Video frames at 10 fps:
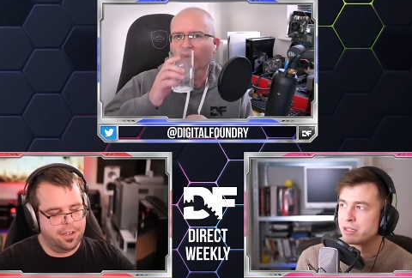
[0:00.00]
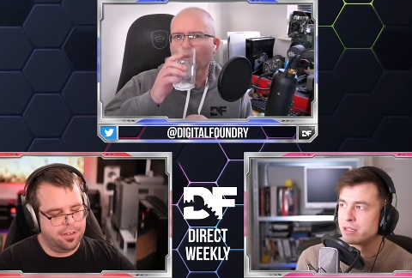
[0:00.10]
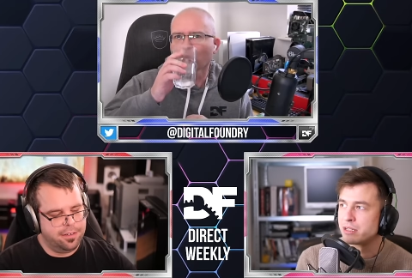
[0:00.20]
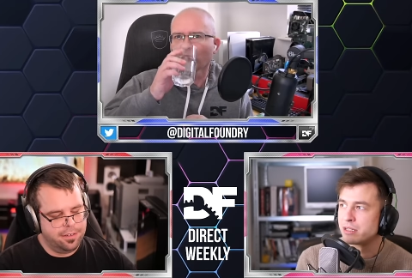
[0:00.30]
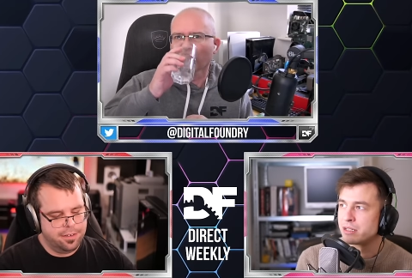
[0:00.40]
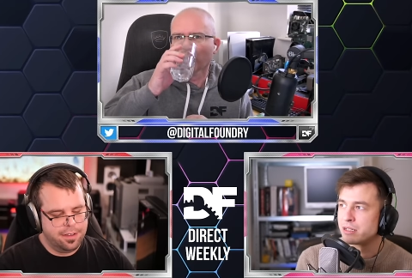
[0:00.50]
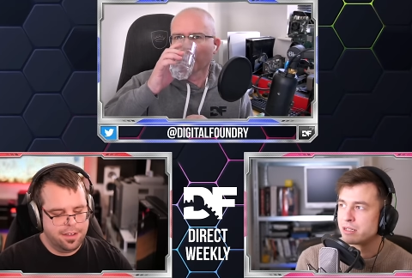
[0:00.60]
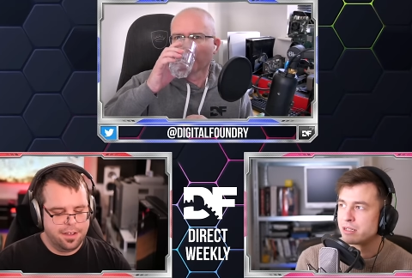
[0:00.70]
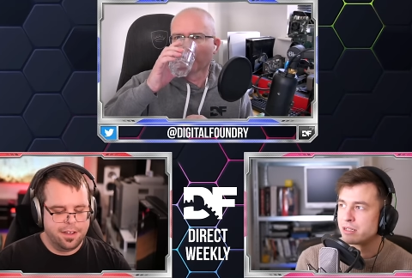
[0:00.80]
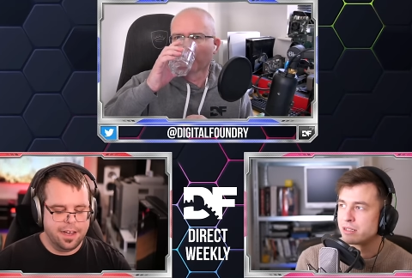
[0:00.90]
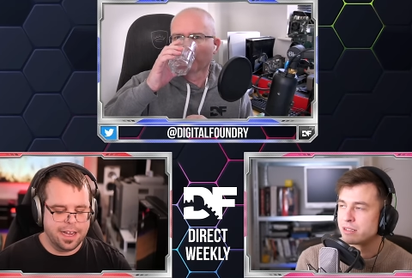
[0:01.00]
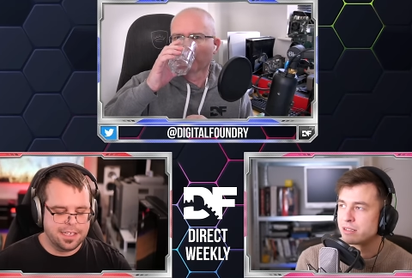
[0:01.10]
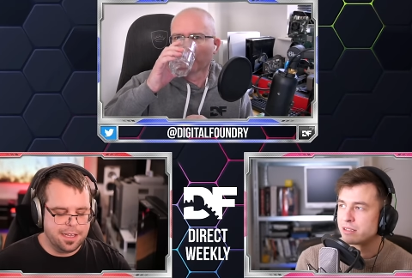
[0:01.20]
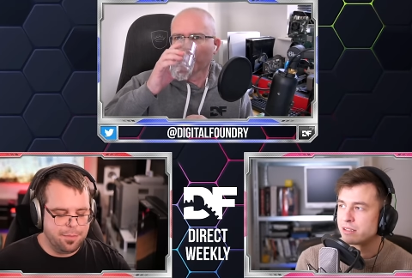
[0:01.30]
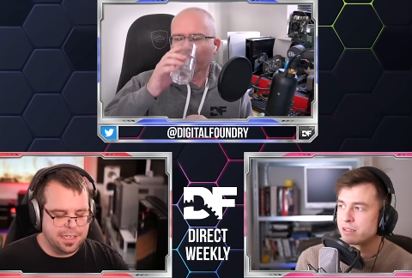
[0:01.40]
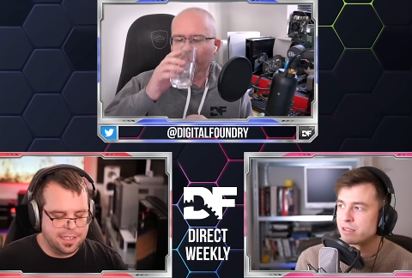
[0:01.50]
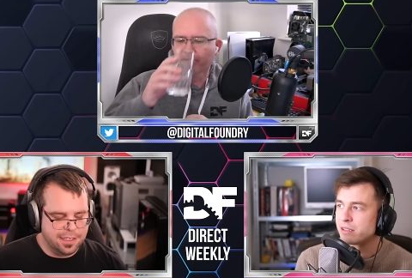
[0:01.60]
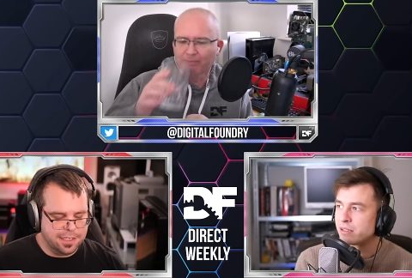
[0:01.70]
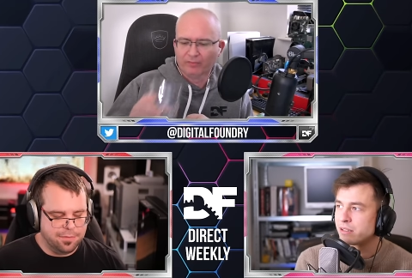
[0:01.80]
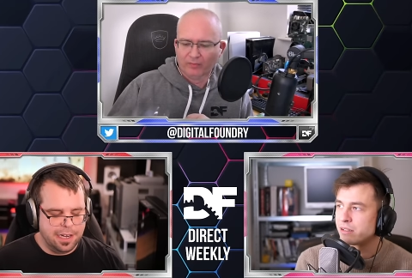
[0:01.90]
Speaker 1: Well, I guess that makes it
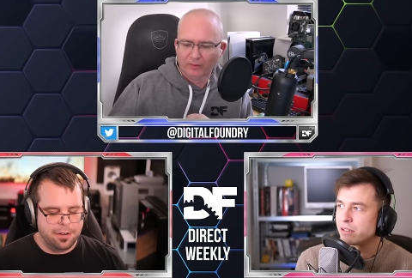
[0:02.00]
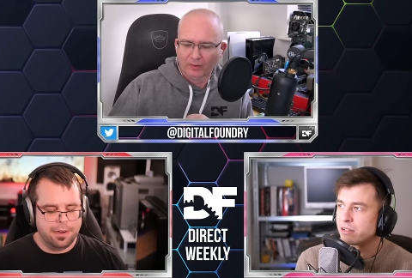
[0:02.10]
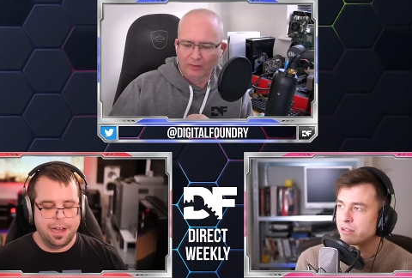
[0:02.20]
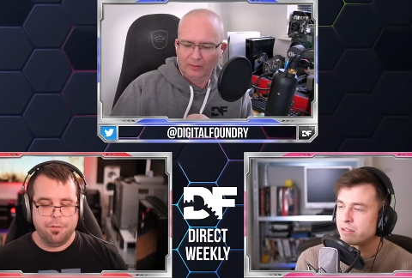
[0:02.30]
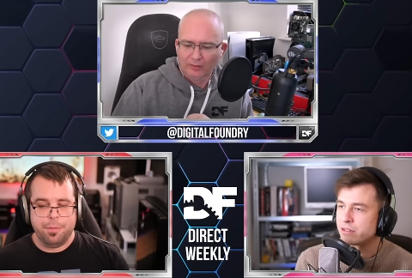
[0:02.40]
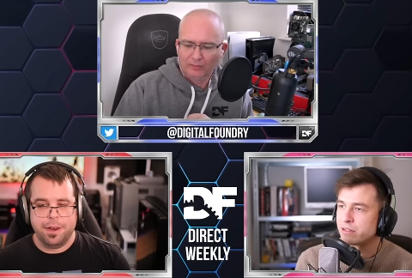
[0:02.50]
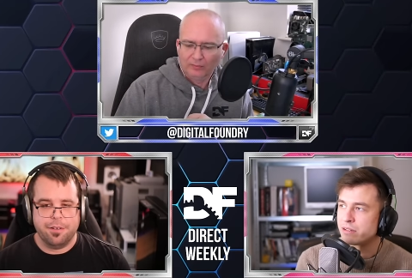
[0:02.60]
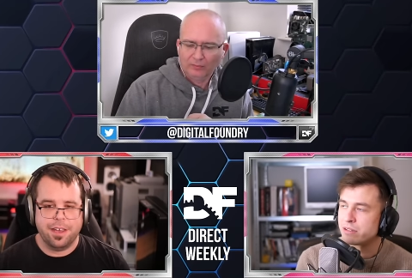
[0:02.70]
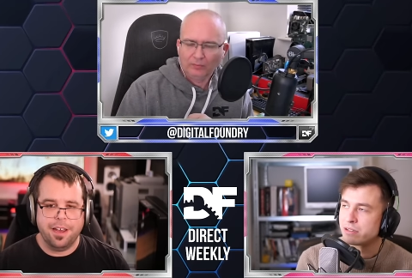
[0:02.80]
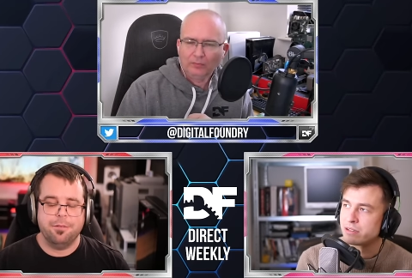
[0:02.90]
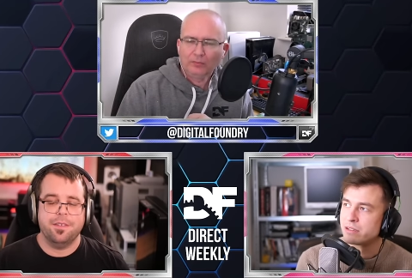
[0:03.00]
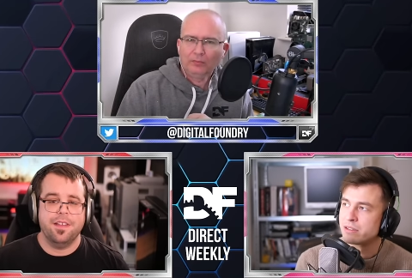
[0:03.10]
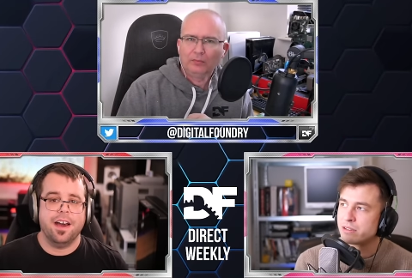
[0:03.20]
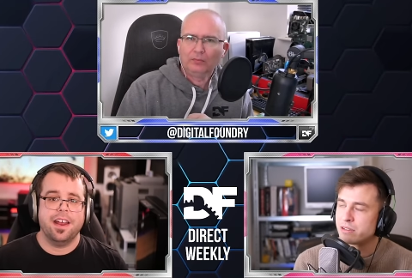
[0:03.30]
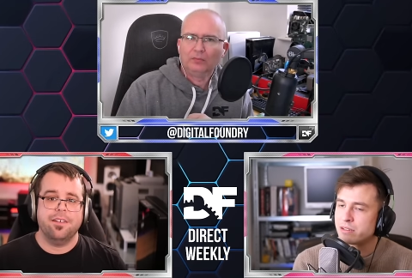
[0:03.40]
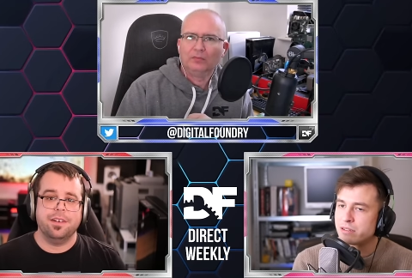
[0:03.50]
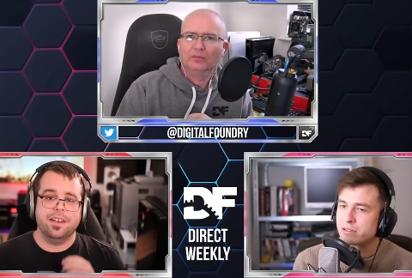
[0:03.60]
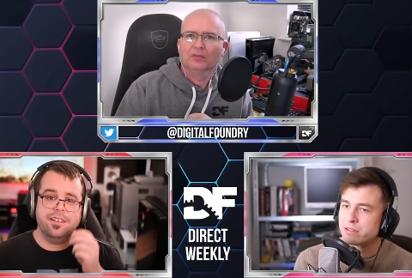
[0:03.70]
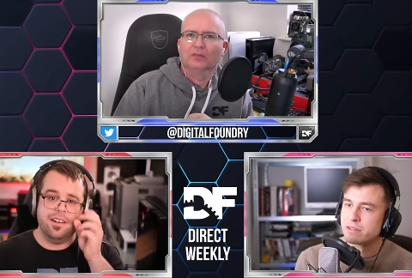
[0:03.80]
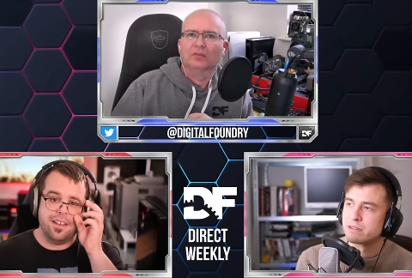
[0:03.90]
less viable. I would be okay with not having
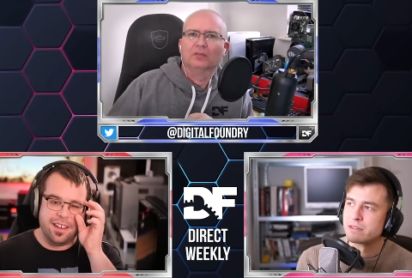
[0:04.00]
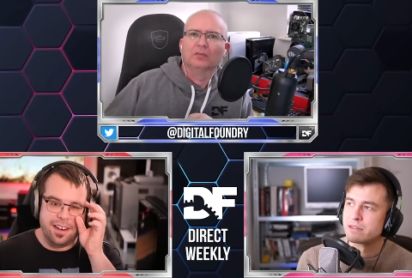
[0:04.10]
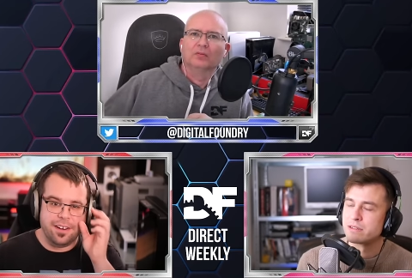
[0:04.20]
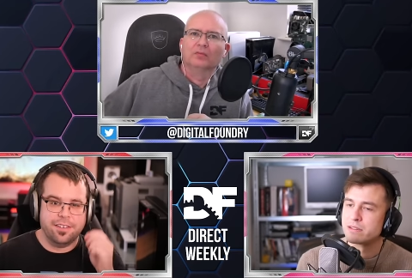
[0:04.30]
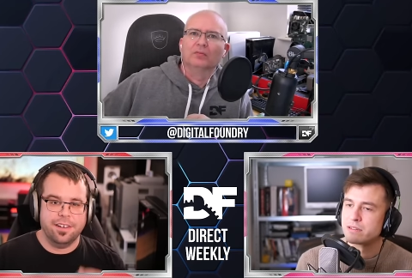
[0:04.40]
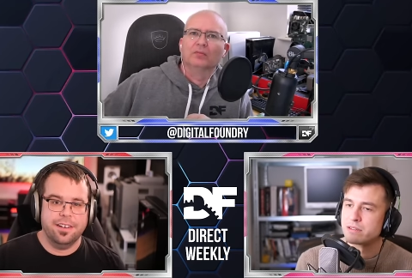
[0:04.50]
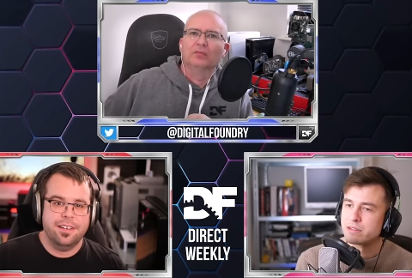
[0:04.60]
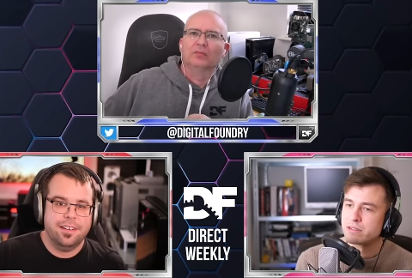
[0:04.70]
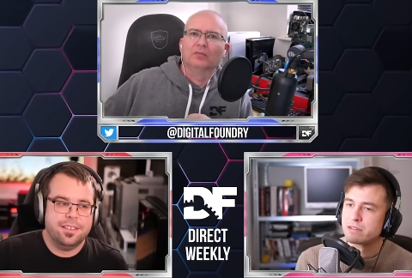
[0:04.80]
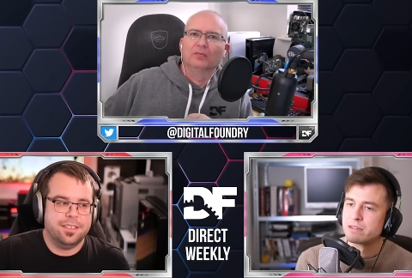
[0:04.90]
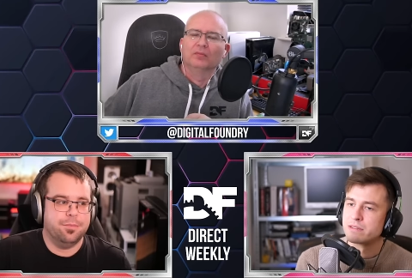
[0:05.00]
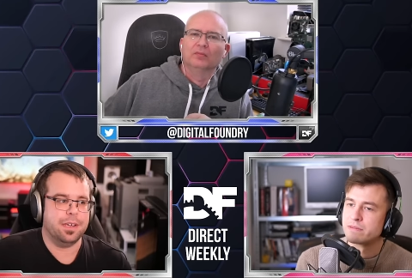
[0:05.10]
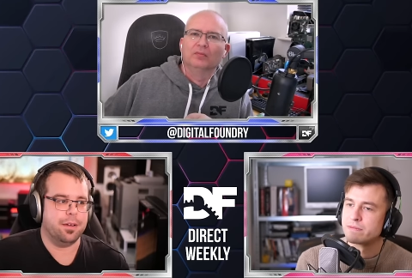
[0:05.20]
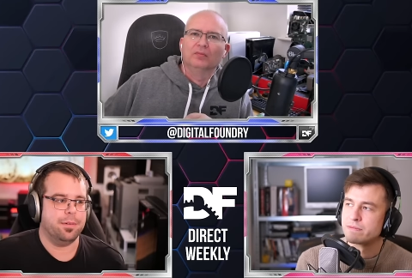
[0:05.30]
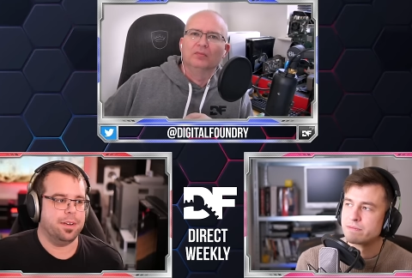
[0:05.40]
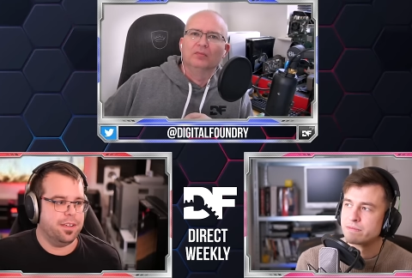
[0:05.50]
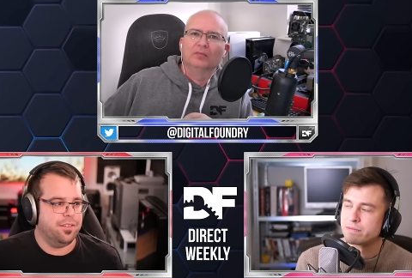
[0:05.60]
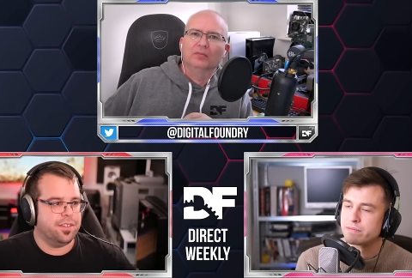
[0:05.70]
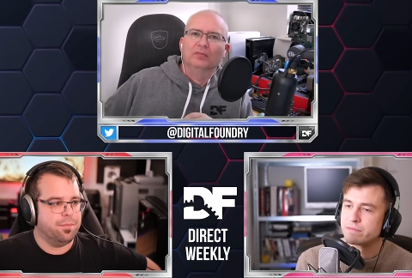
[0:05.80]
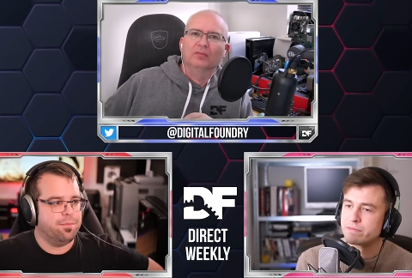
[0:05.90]
internet connection to be able to
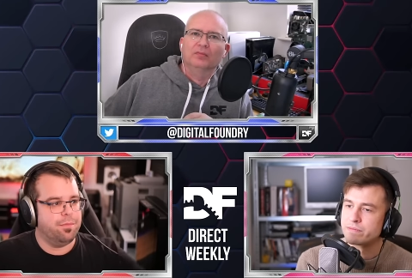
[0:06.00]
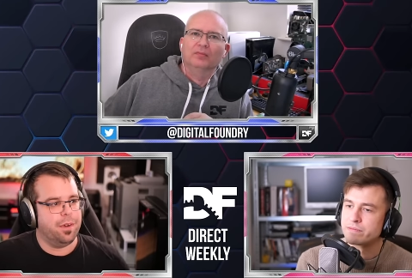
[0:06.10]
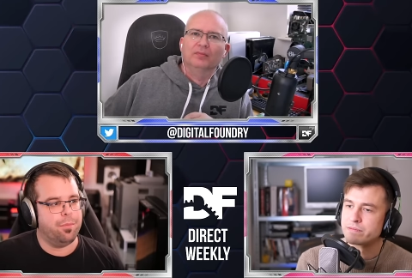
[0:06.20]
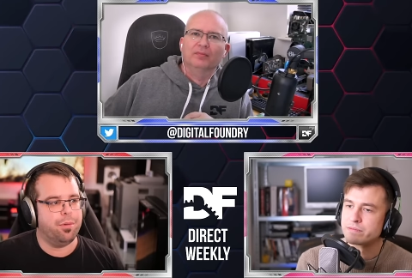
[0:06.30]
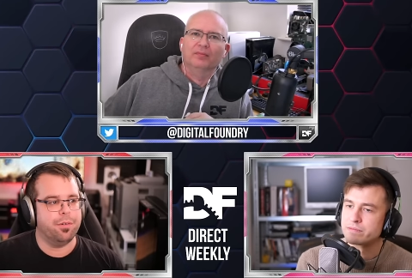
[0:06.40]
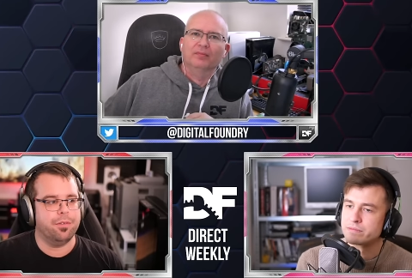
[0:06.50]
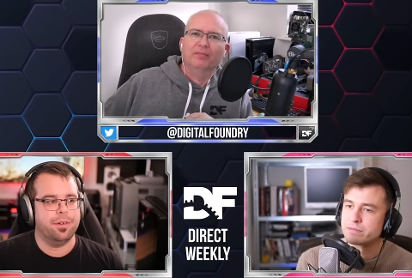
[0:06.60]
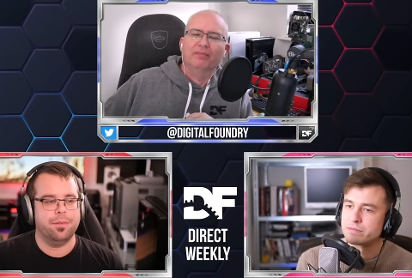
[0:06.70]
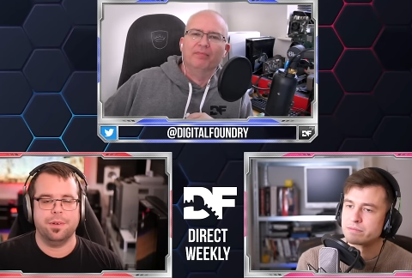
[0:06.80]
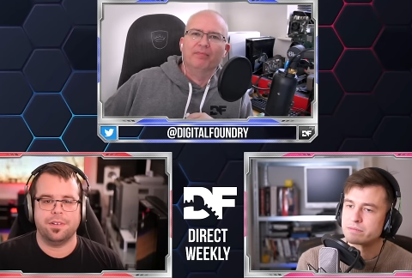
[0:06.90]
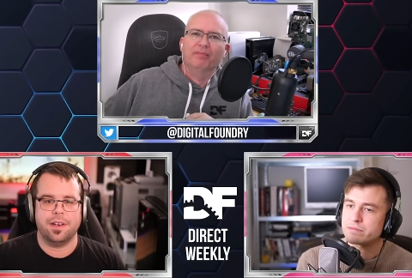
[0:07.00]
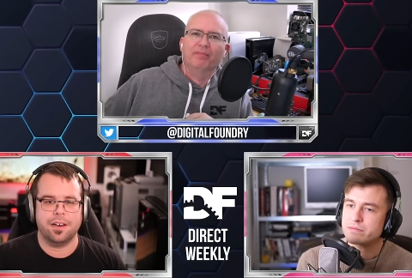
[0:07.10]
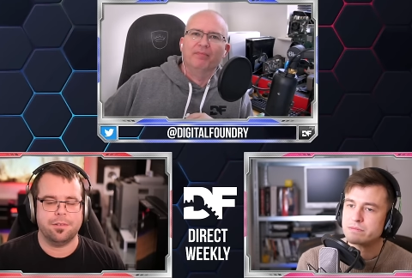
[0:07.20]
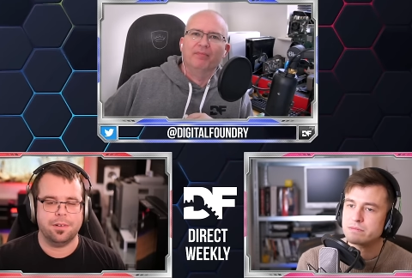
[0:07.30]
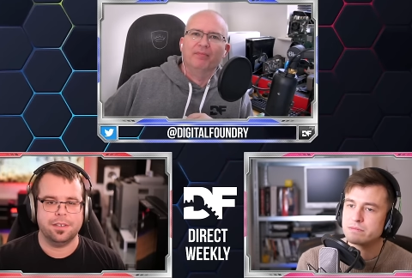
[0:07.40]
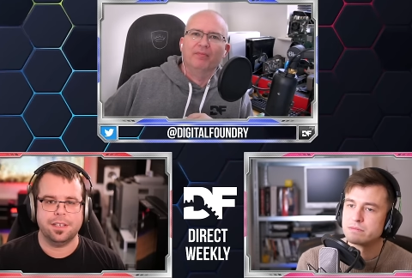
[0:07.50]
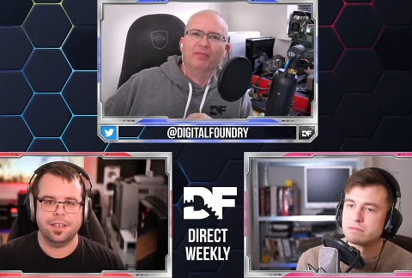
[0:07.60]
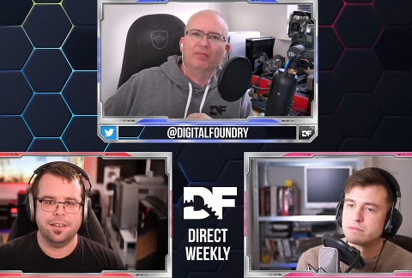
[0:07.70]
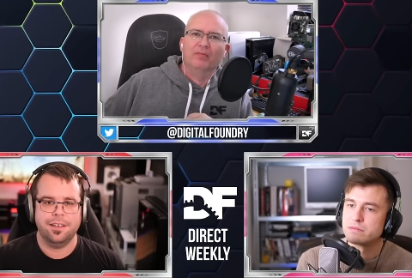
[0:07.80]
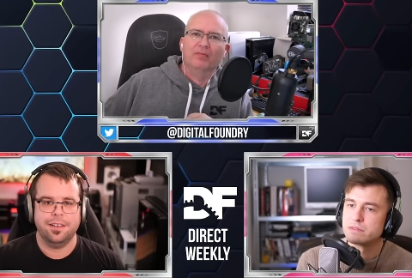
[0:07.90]
use the a portal at a much higher quality.